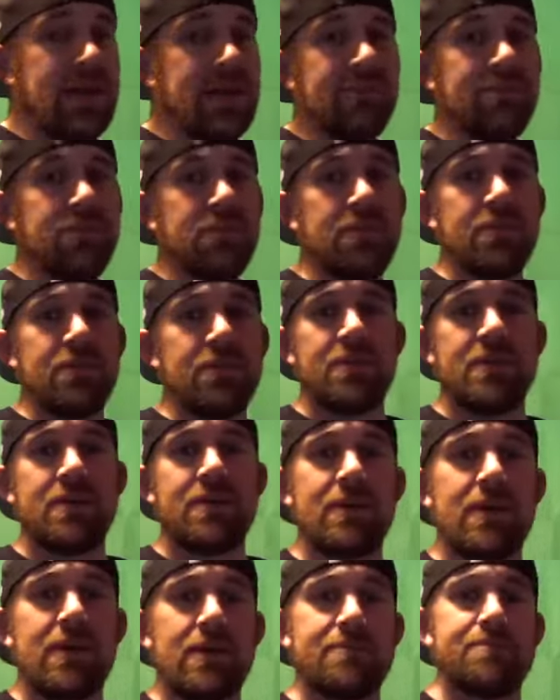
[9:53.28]
never,
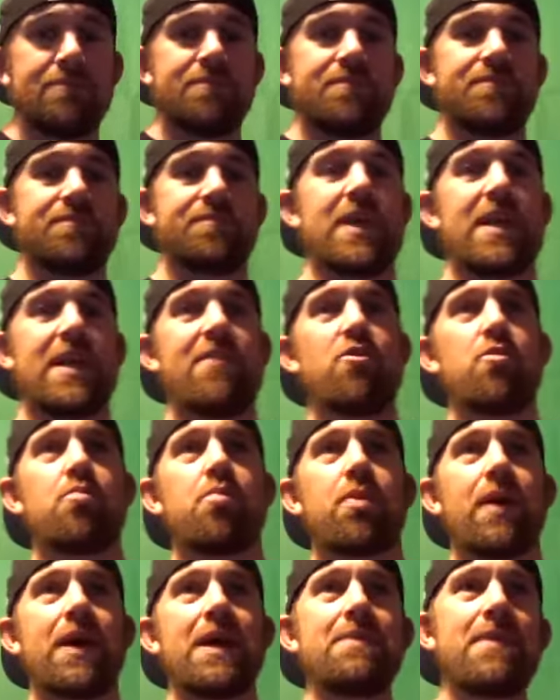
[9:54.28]
I never
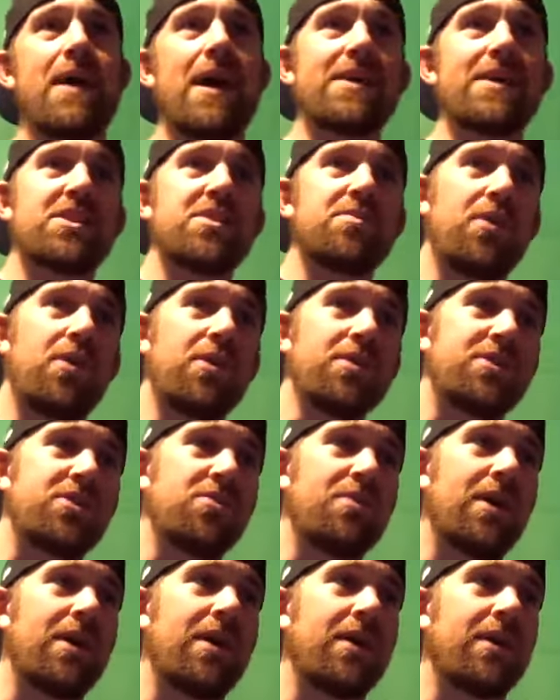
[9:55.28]
played basketball until
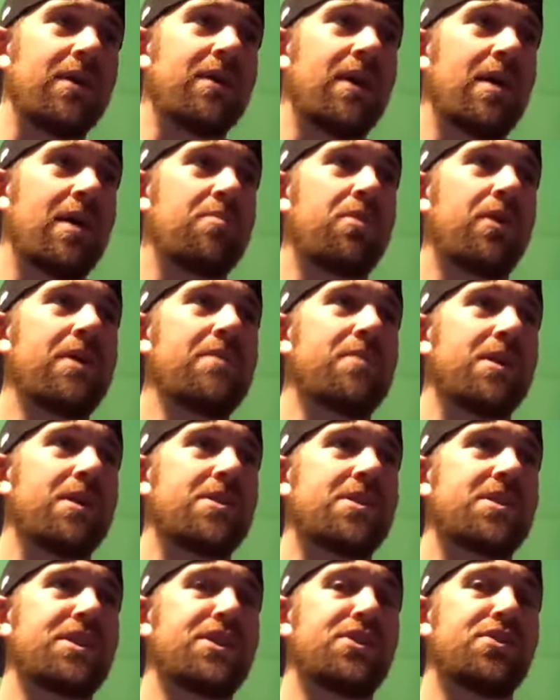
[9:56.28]
my, I played my
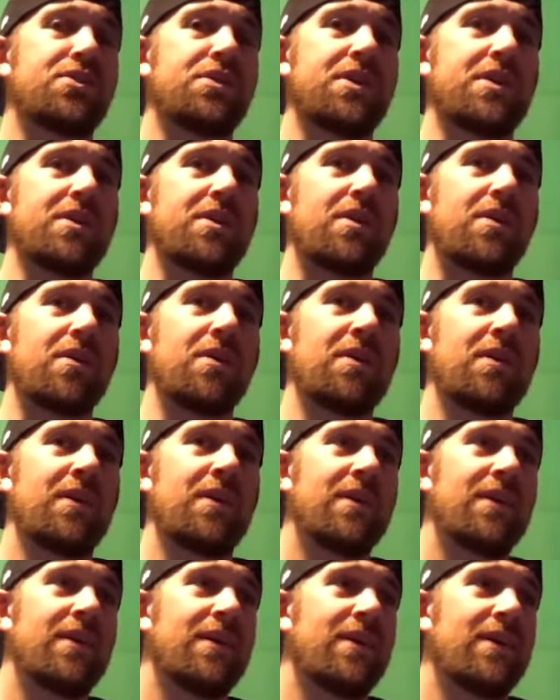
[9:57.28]
senior year.
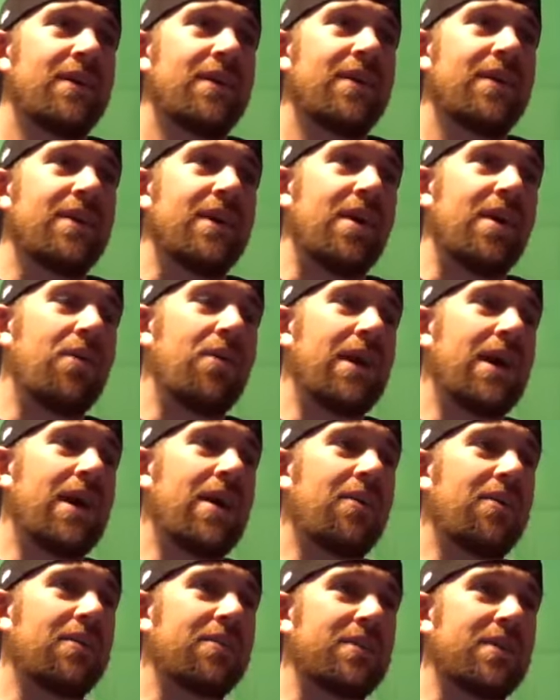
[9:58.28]
I went
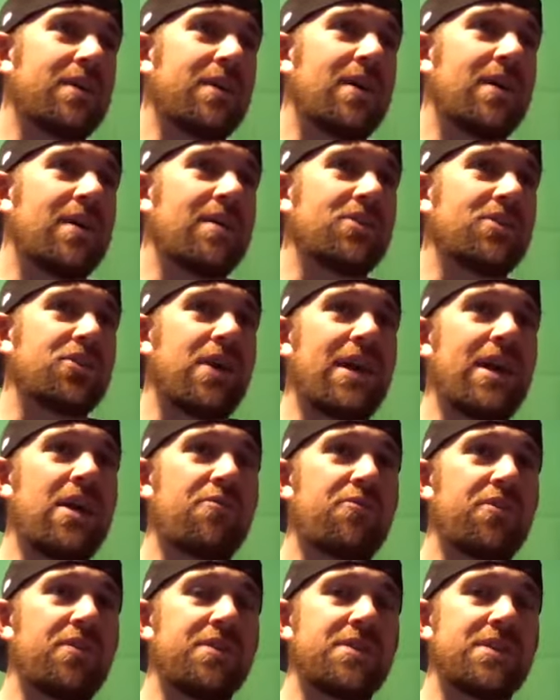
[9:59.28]
out, uh, tried
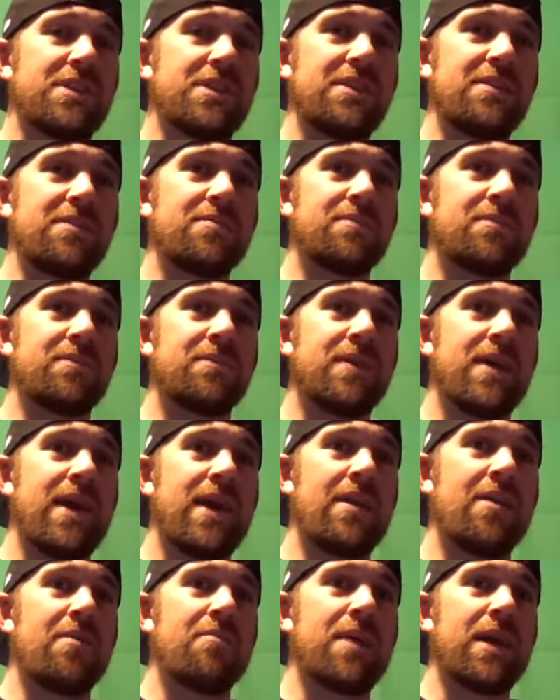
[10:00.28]
out for the team,
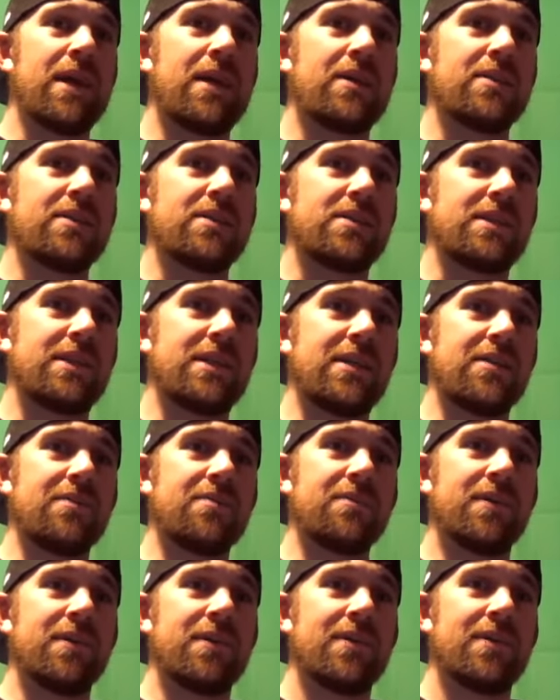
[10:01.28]
ended up making the
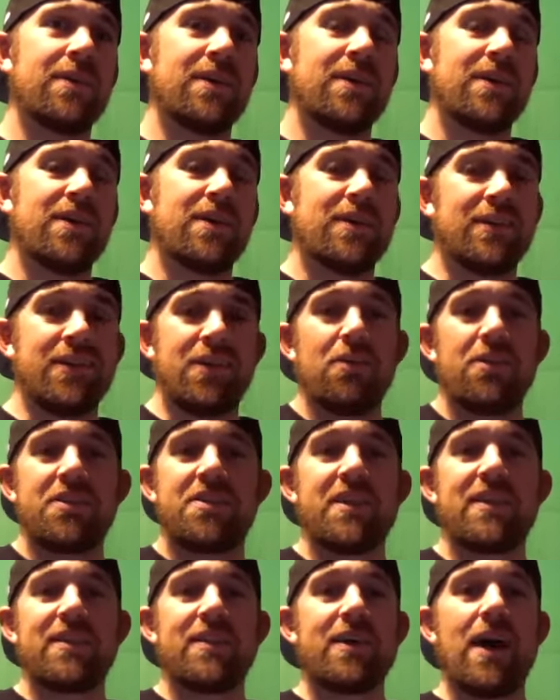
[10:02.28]
team. The only
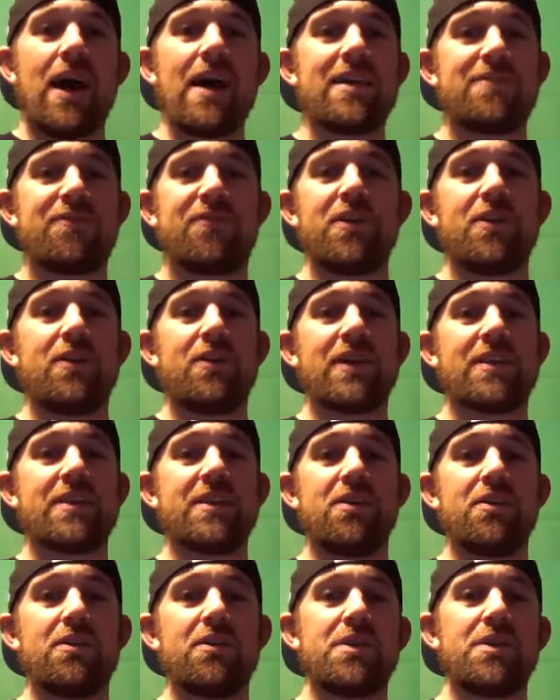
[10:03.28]
thing I feel like
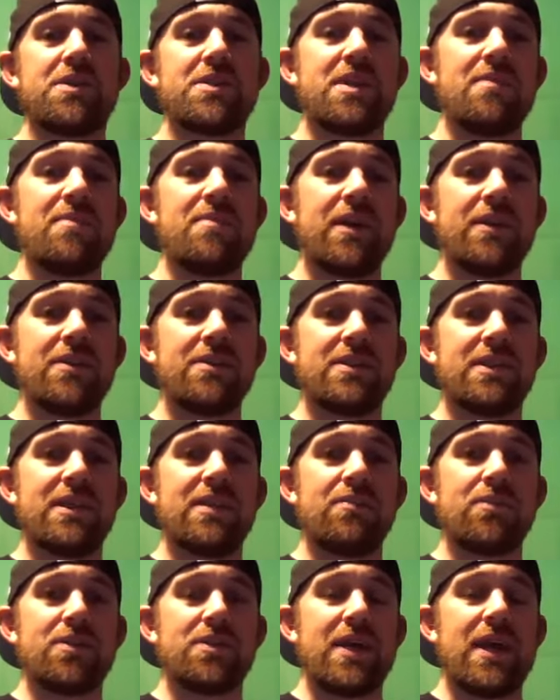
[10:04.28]
the reason I made the
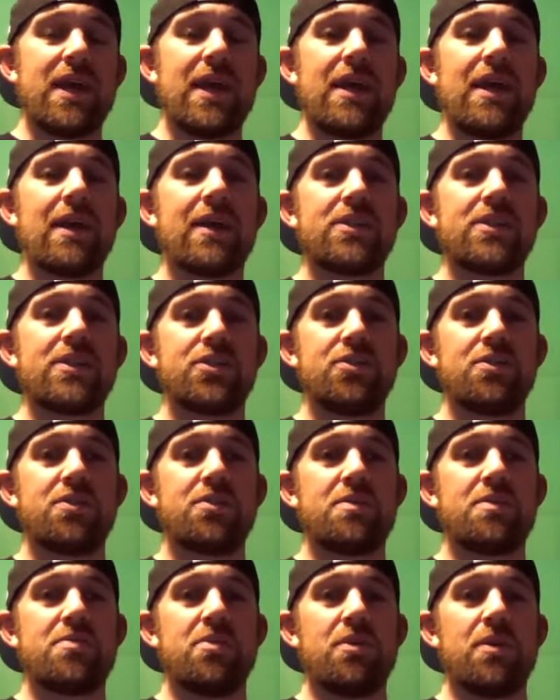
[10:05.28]
team was A, I could shoot
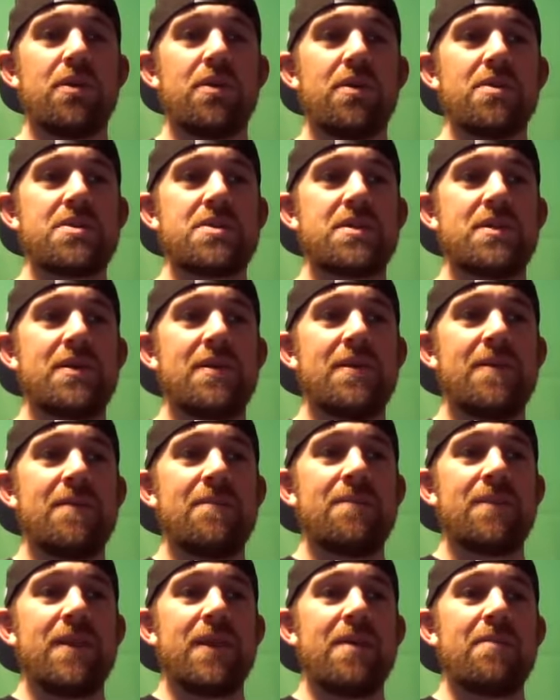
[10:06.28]
three pointers,
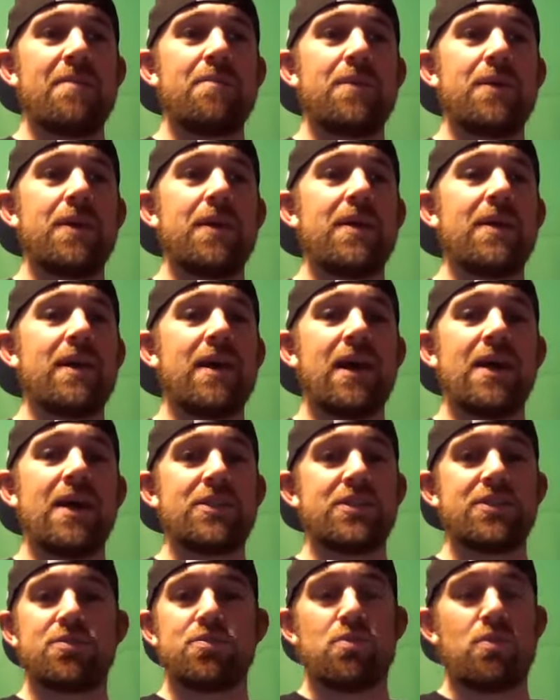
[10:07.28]
and B, I
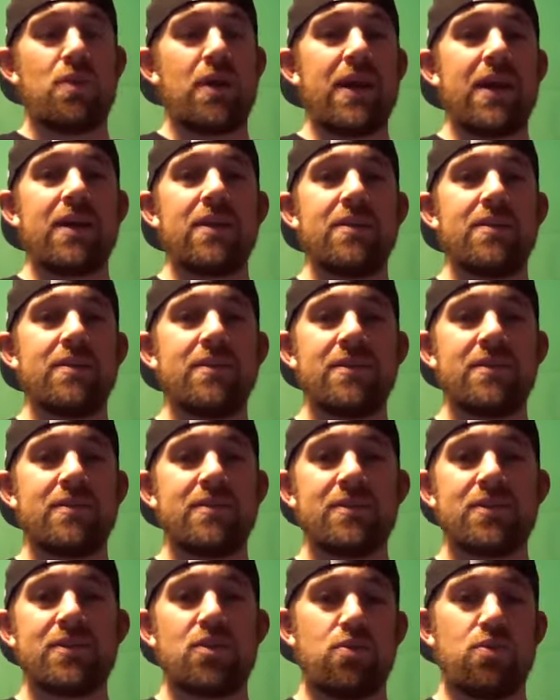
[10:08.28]
just ran
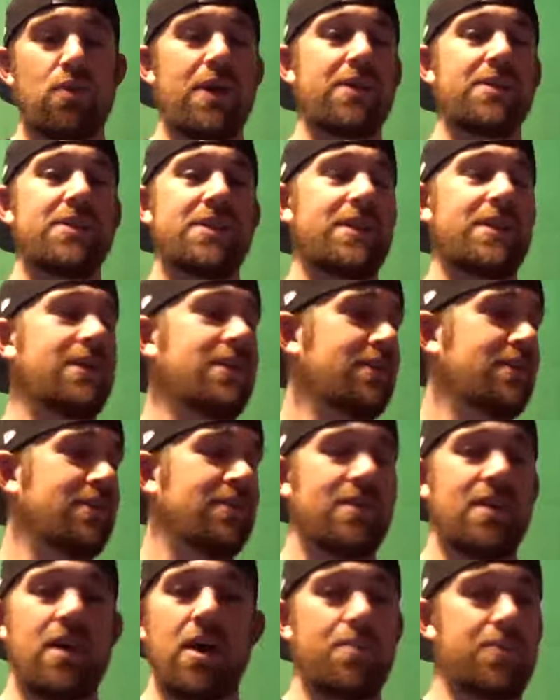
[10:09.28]
crazy
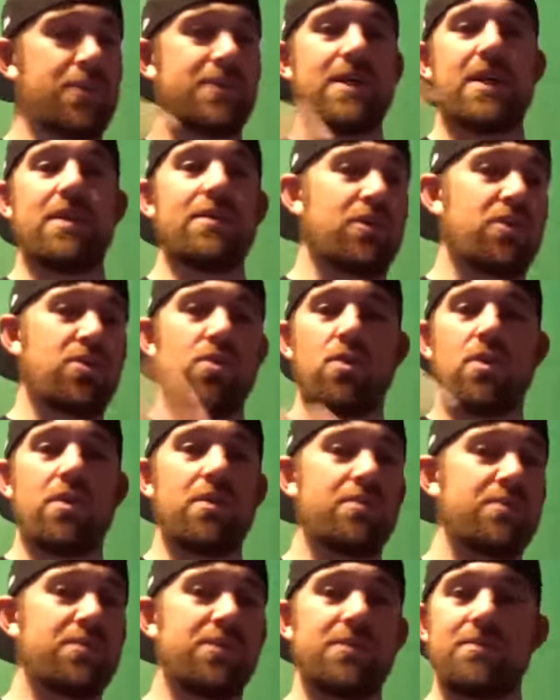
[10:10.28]
up and down the court
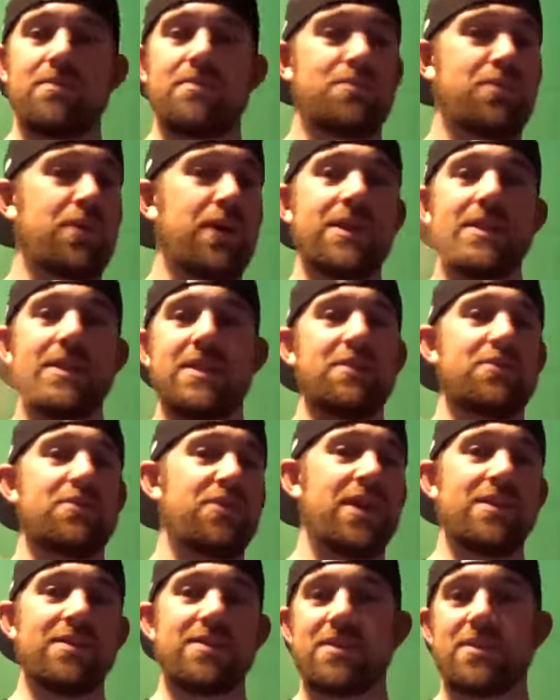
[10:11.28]
playing
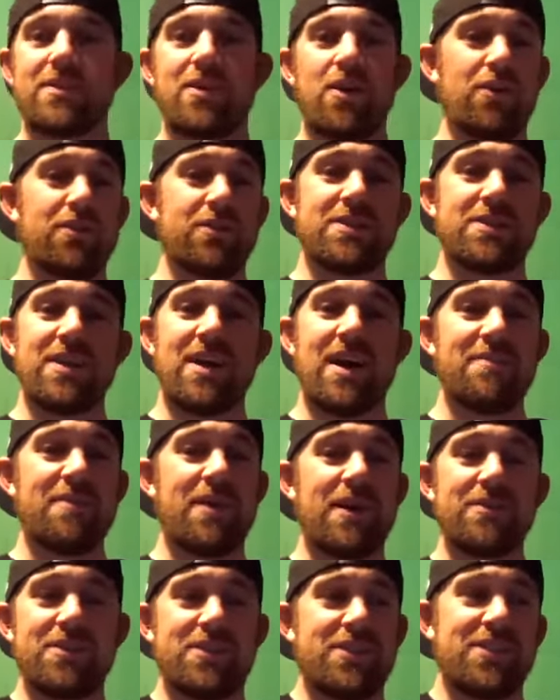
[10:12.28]
defense yeah. all the time.
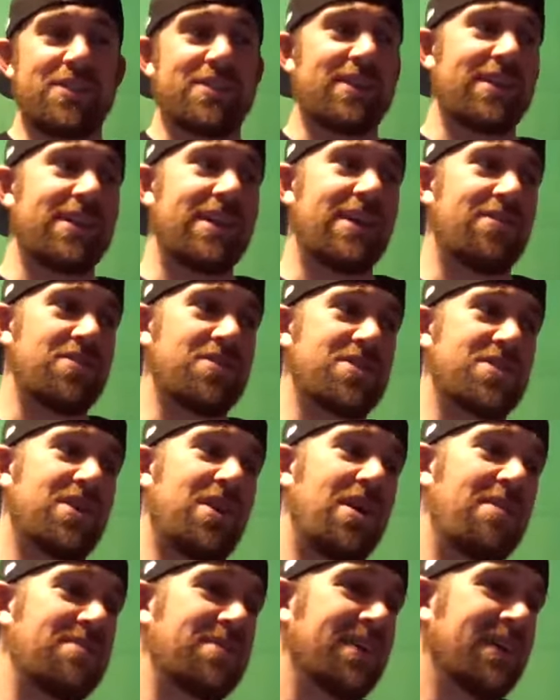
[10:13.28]
I was just, I never
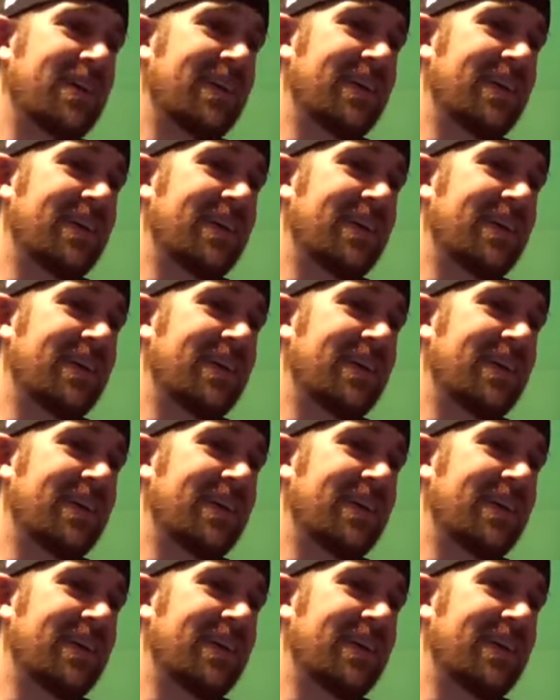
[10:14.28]
stopped.